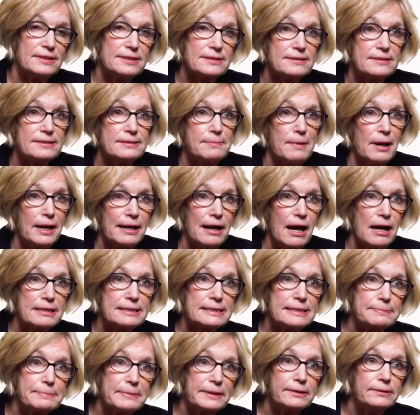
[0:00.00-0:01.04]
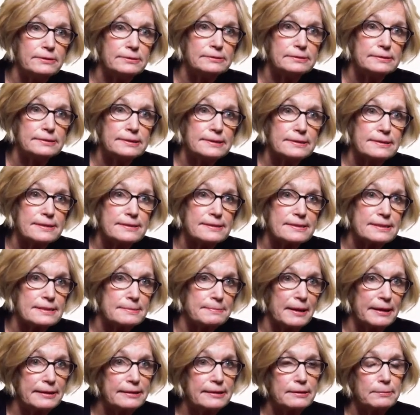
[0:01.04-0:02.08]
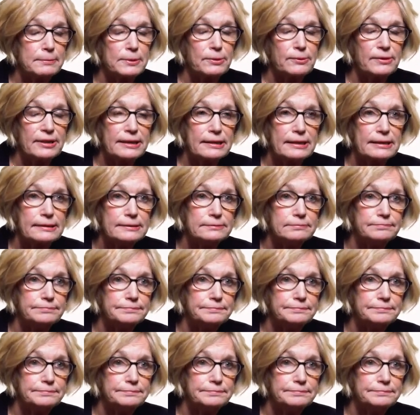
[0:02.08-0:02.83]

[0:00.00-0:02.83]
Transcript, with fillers: This is my hospital. This is my community.